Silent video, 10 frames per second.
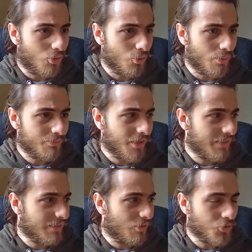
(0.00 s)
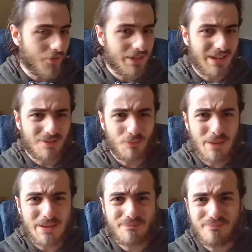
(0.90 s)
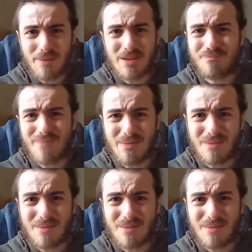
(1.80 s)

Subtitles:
something like, or maybe a